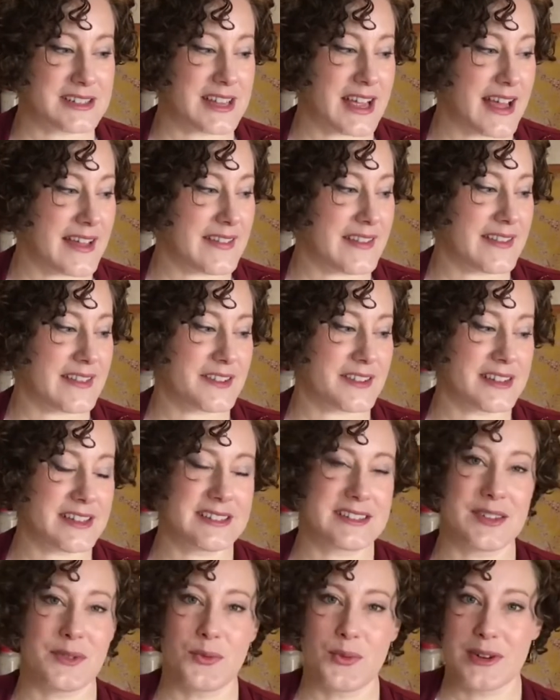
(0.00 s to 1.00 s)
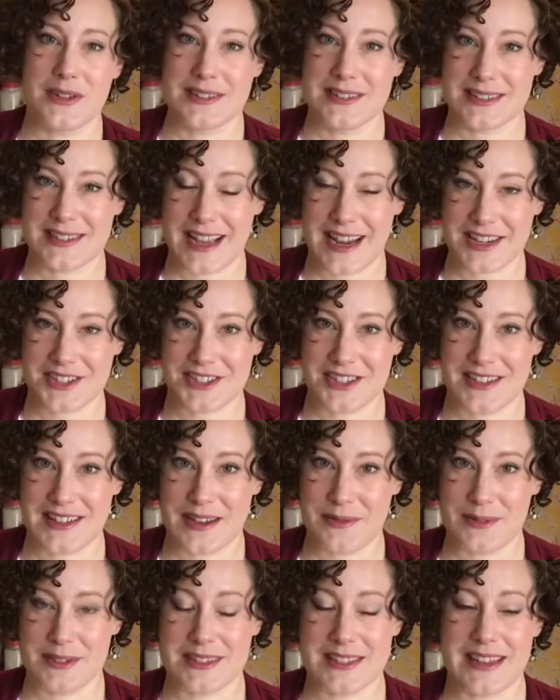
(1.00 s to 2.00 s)
and then there is a wood section
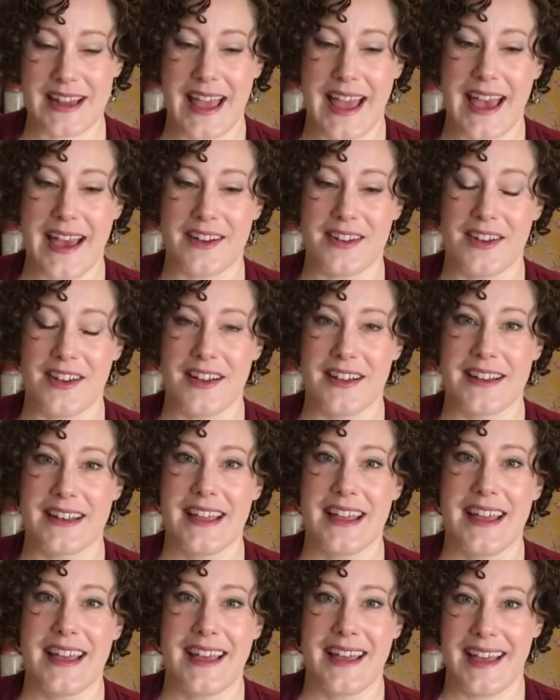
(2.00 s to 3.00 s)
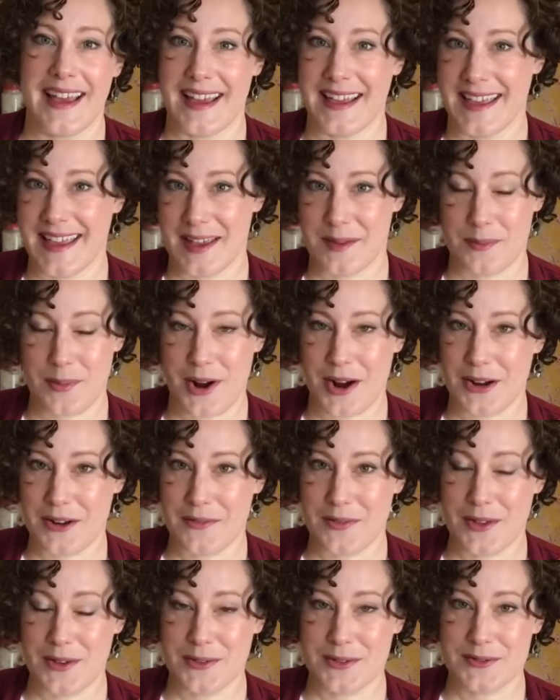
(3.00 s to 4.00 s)
that was an add-on, again, part of
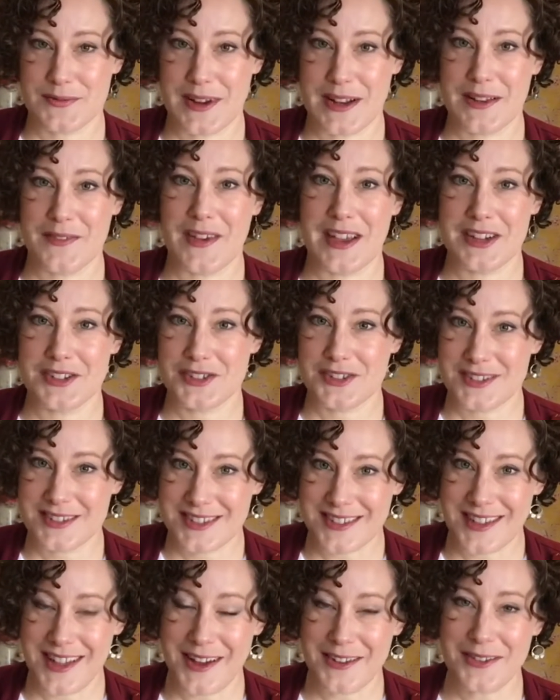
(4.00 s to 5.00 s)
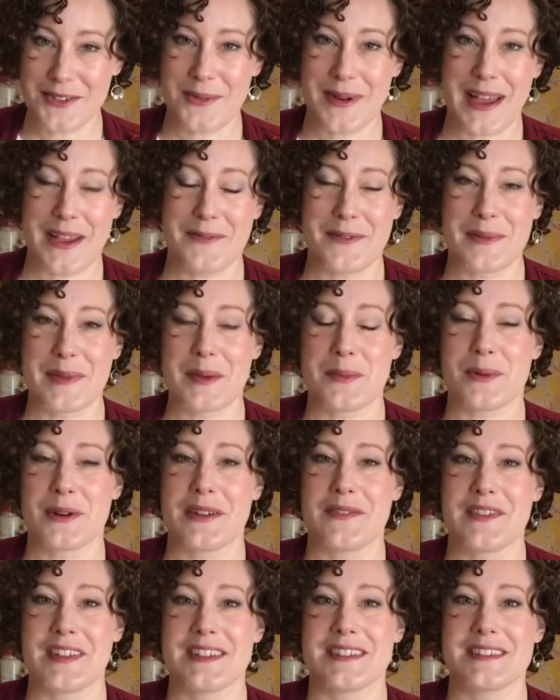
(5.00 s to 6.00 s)
those renovations along the way from the
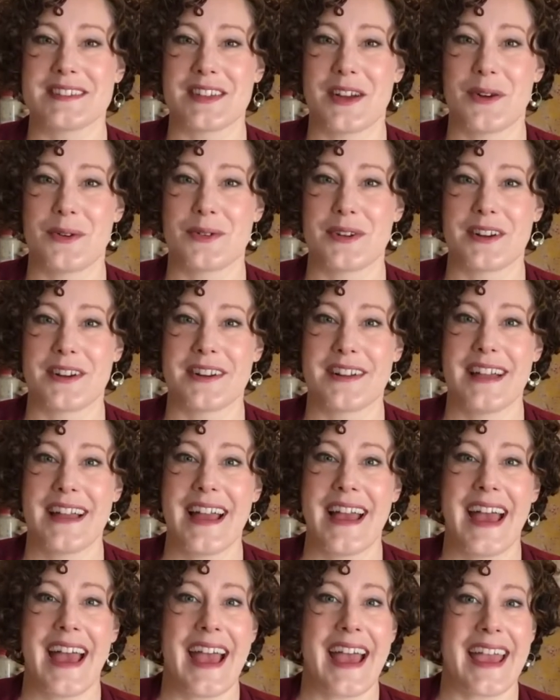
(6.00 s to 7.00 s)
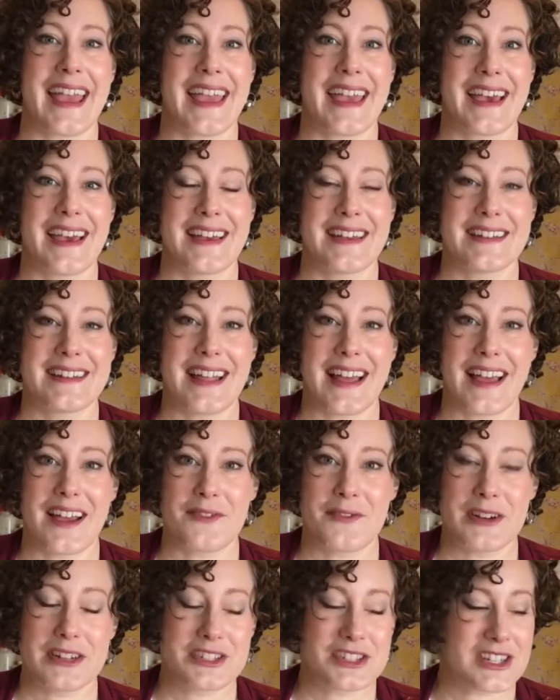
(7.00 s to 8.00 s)
previous owner. And
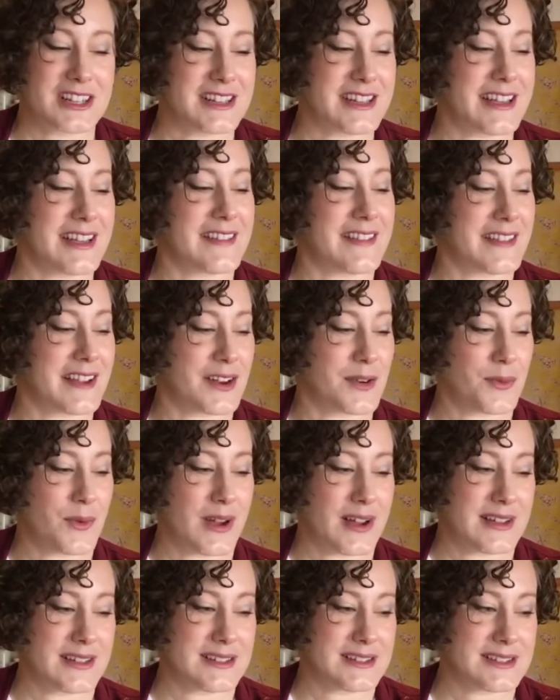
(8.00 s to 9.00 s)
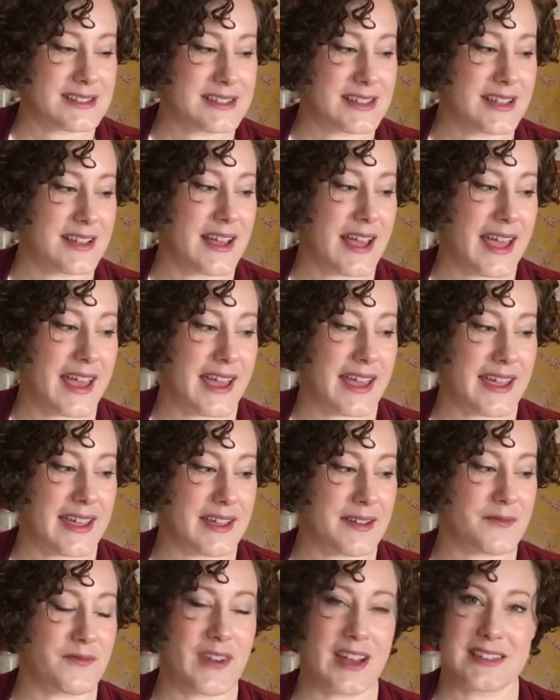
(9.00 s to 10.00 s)
originally there was
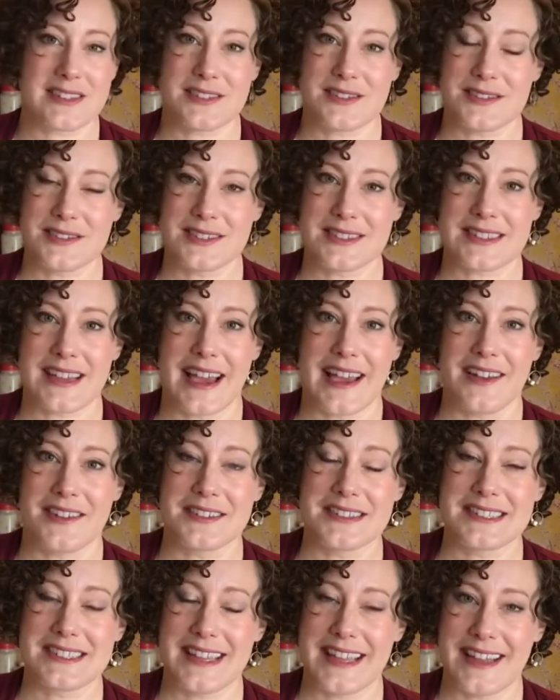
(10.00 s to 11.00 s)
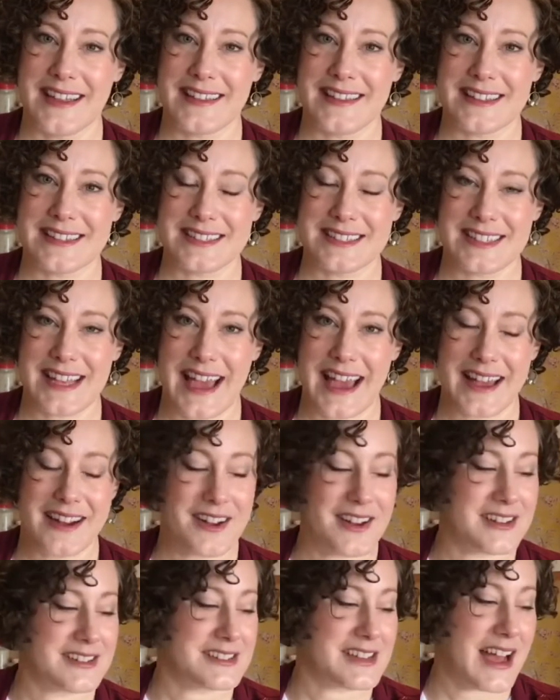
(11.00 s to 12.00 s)
a vessel style sink that sat
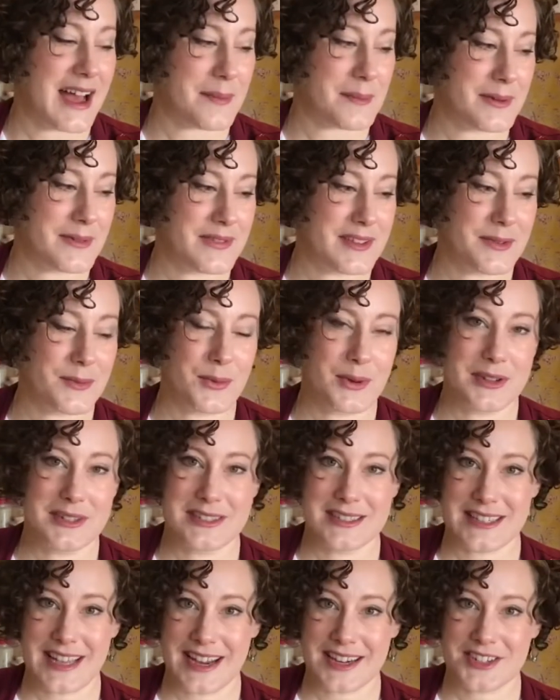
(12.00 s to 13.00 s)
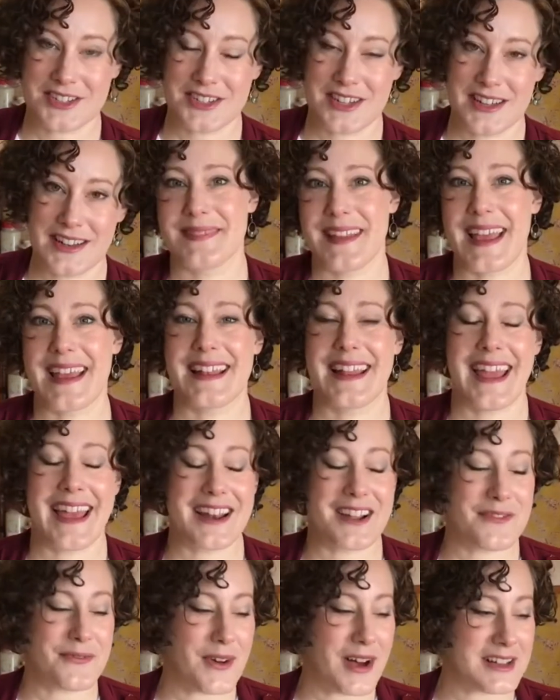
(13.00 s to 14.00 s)
on top of the wood section and had
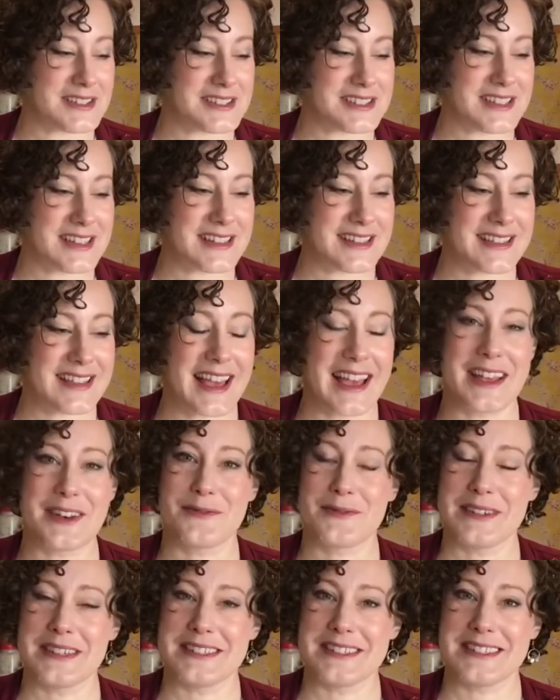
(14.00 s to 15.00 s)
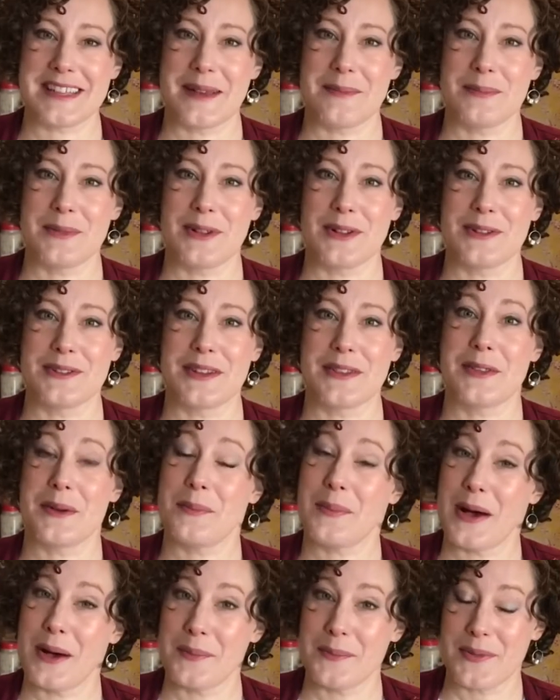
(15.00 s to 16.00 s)
a faucet that resembled the
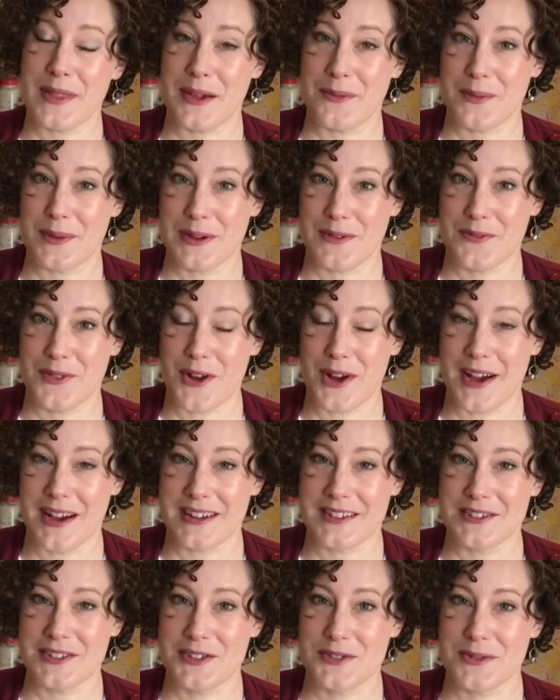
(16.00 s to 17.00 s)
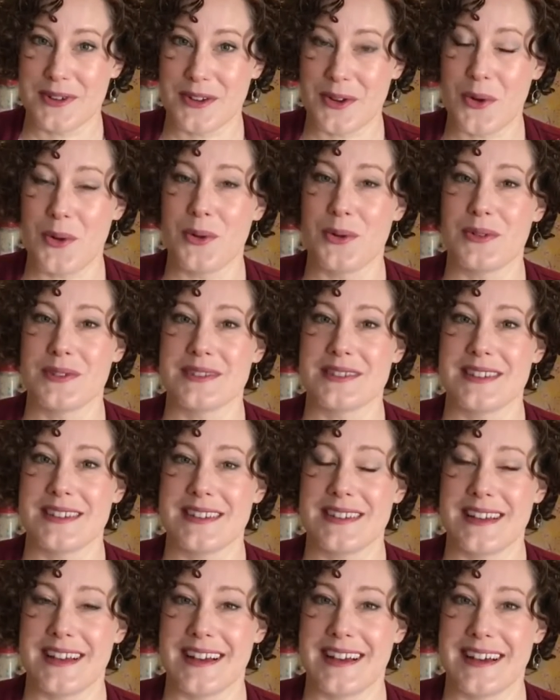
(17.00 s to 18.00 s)
pump that would have gone to an old
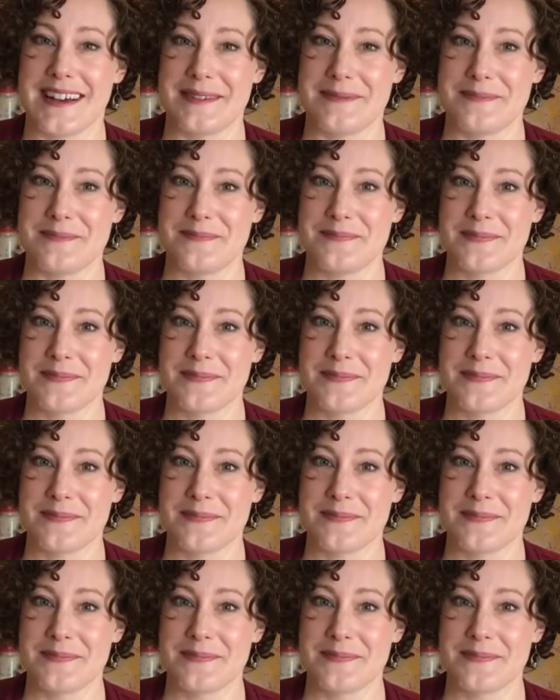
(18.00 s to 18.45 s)
um,